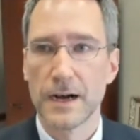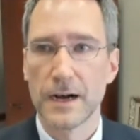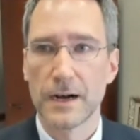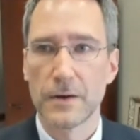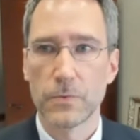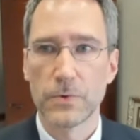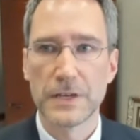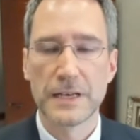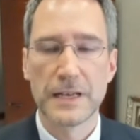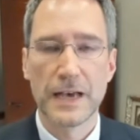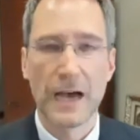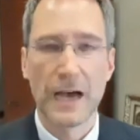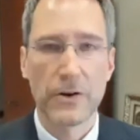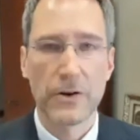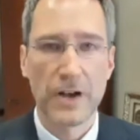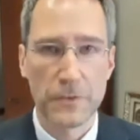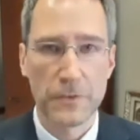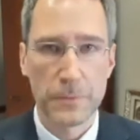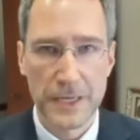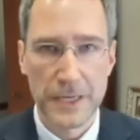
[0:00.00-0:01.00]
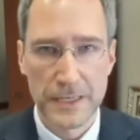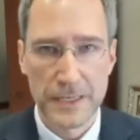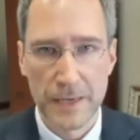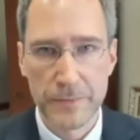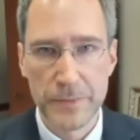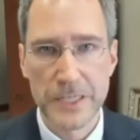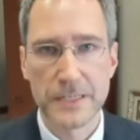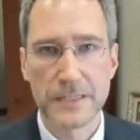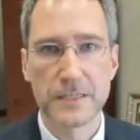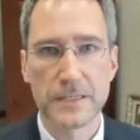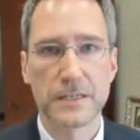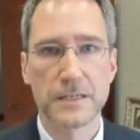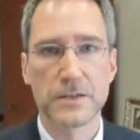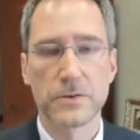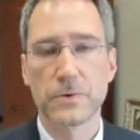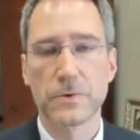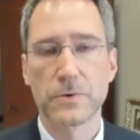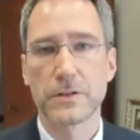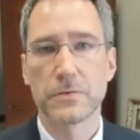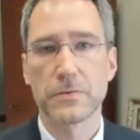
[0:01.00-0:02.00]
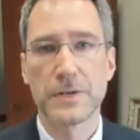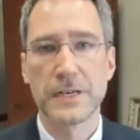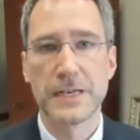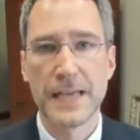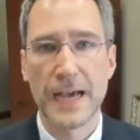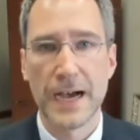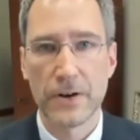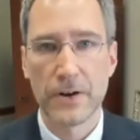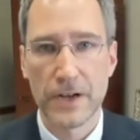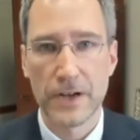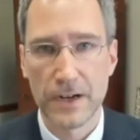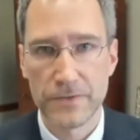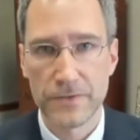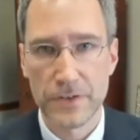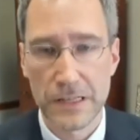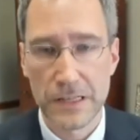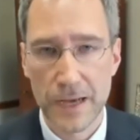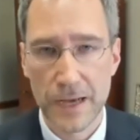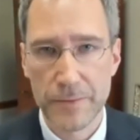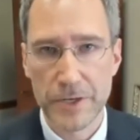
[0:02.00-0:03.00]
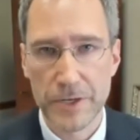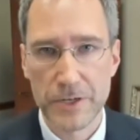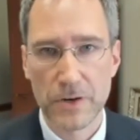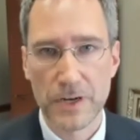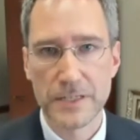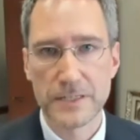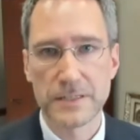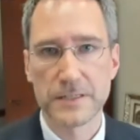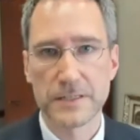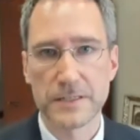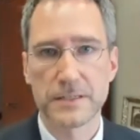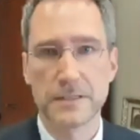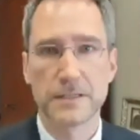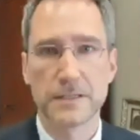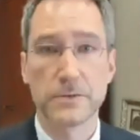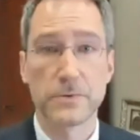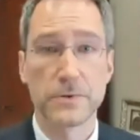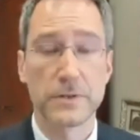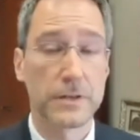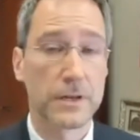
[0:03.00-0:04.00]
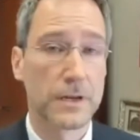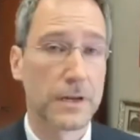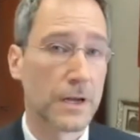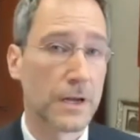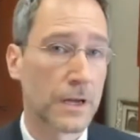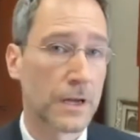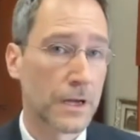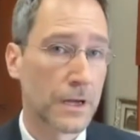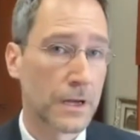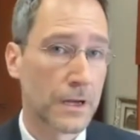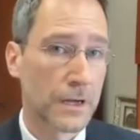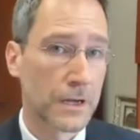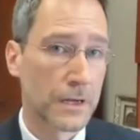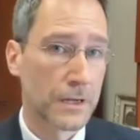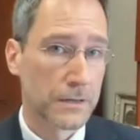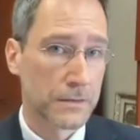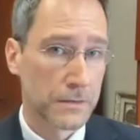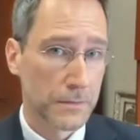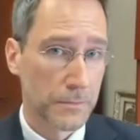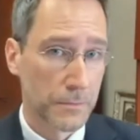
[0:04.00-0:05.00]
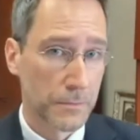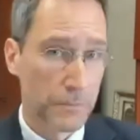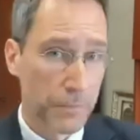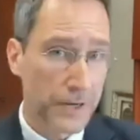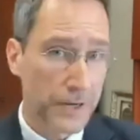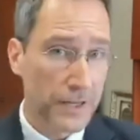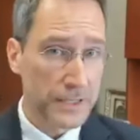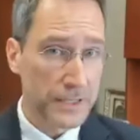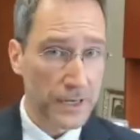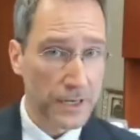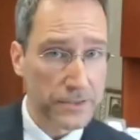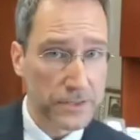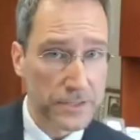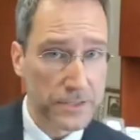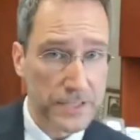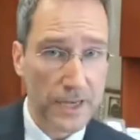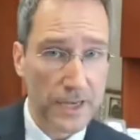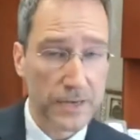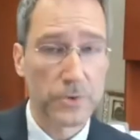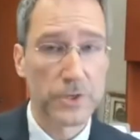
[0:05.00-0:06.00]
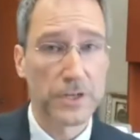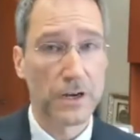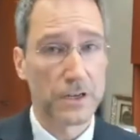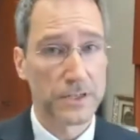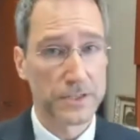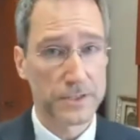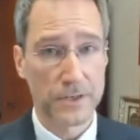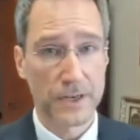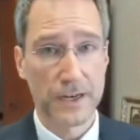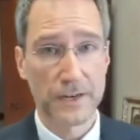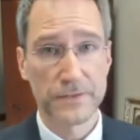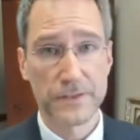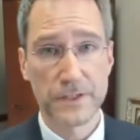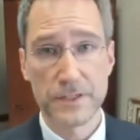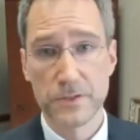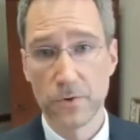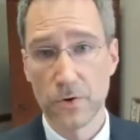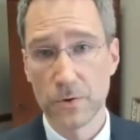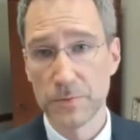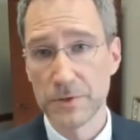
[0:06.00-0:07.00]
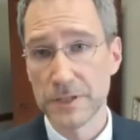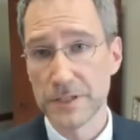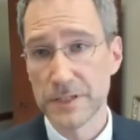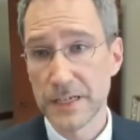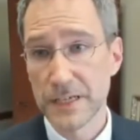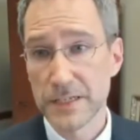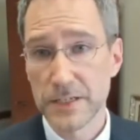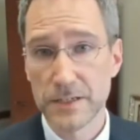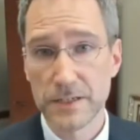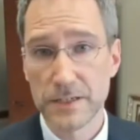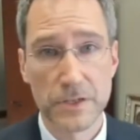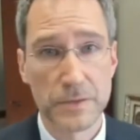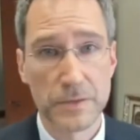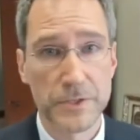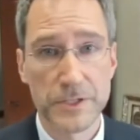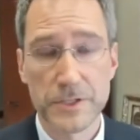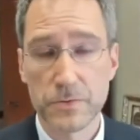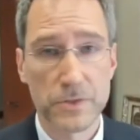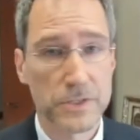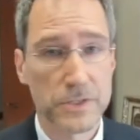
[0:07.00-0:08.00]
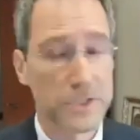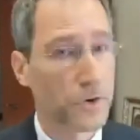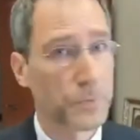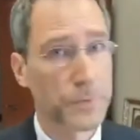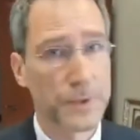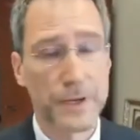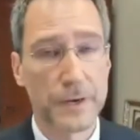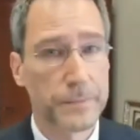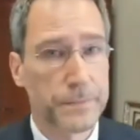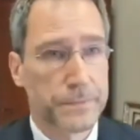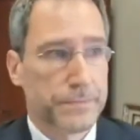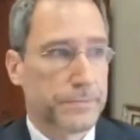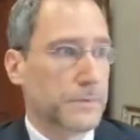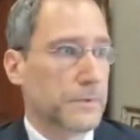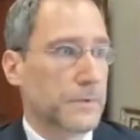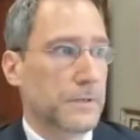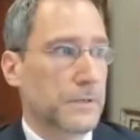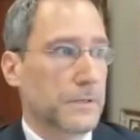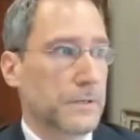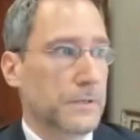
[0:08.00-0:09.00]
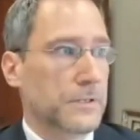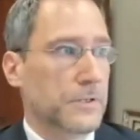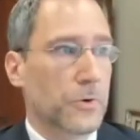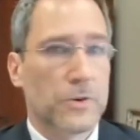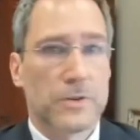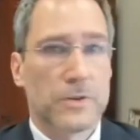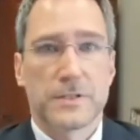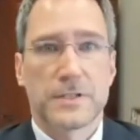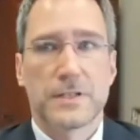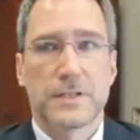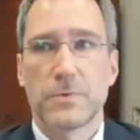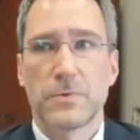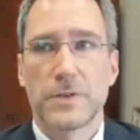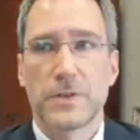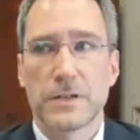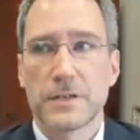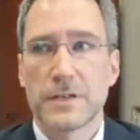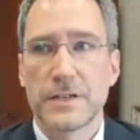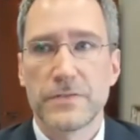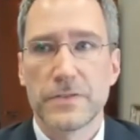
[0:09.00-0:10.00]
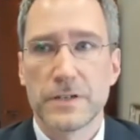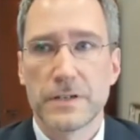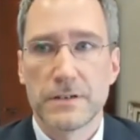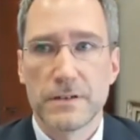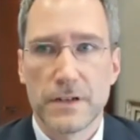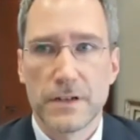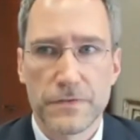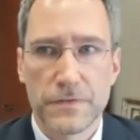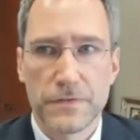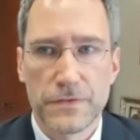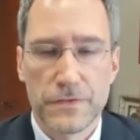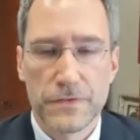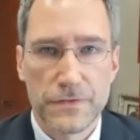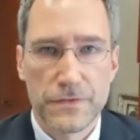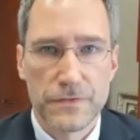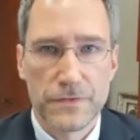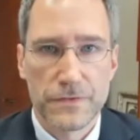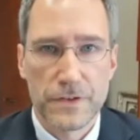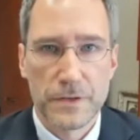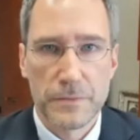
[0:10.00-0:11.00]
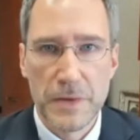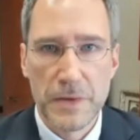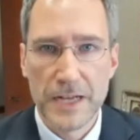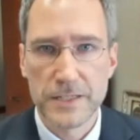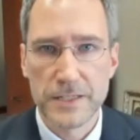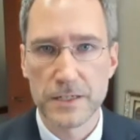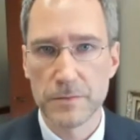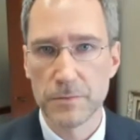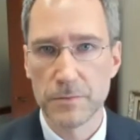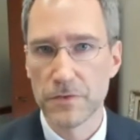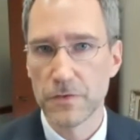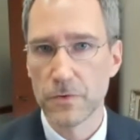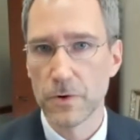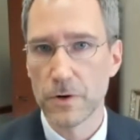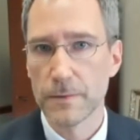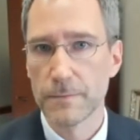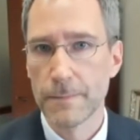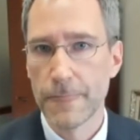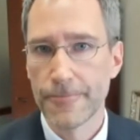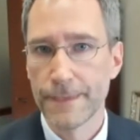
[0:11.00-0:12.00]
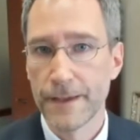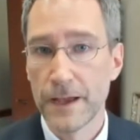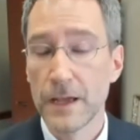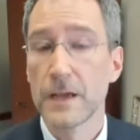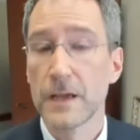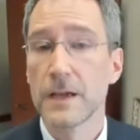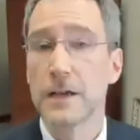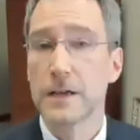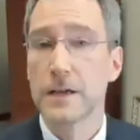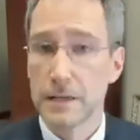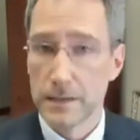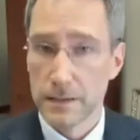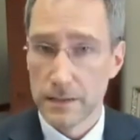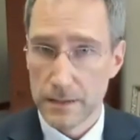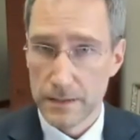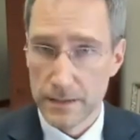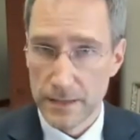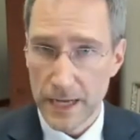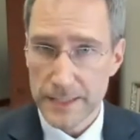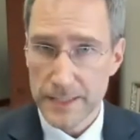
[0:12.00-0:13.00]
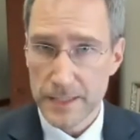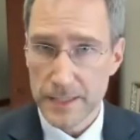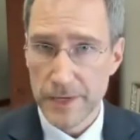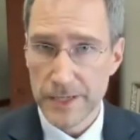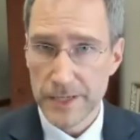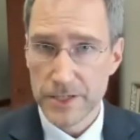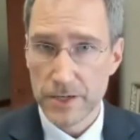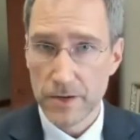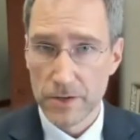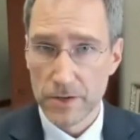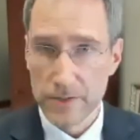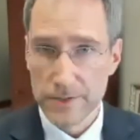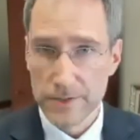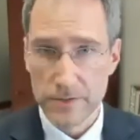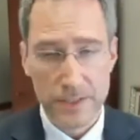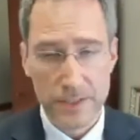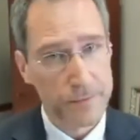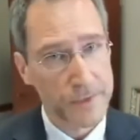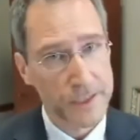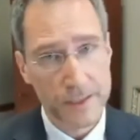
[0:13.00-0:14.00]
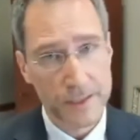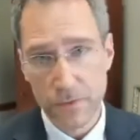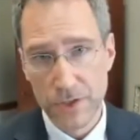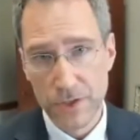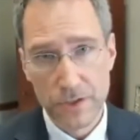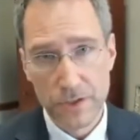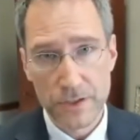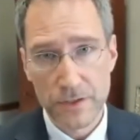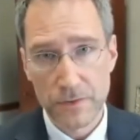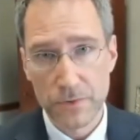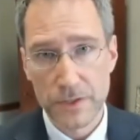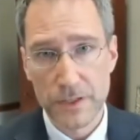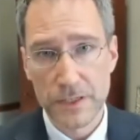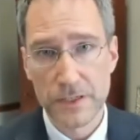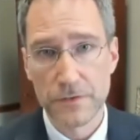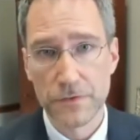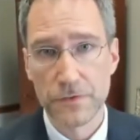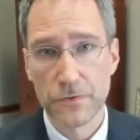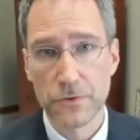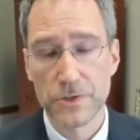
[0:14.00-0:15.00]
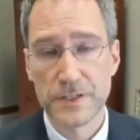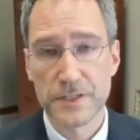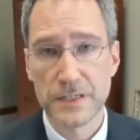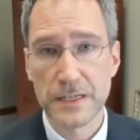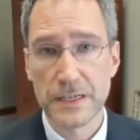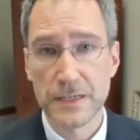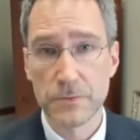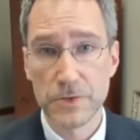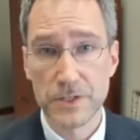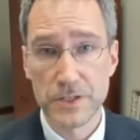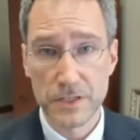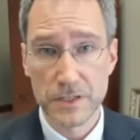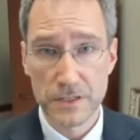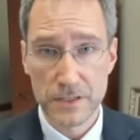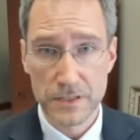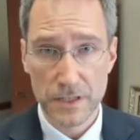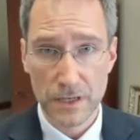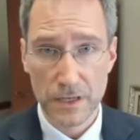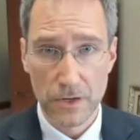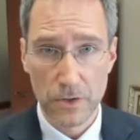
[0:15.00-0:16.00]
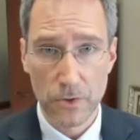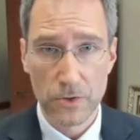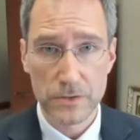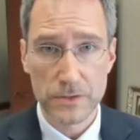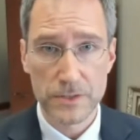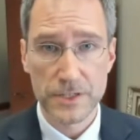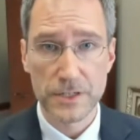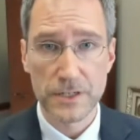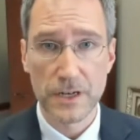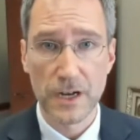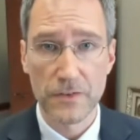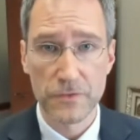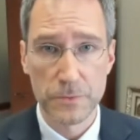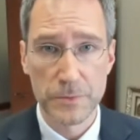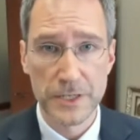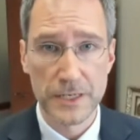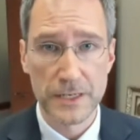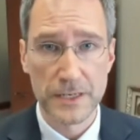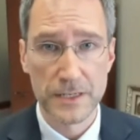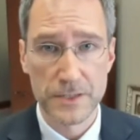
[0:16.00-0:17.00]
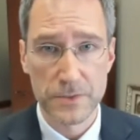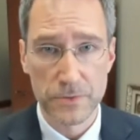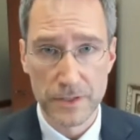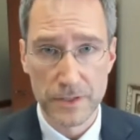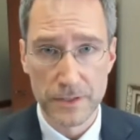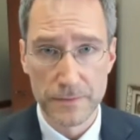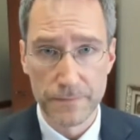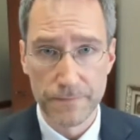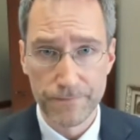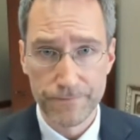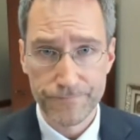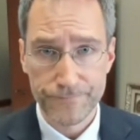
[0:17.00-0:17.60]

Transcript: we now have a pandemic to deal with. We now have a climate crisis to deal with. But other side, we also have these normalization agreements, which open up doors that we couldn't even have imagined before. Not to mention also something that we couldn't really have foreseen, which is a coalition government in Israel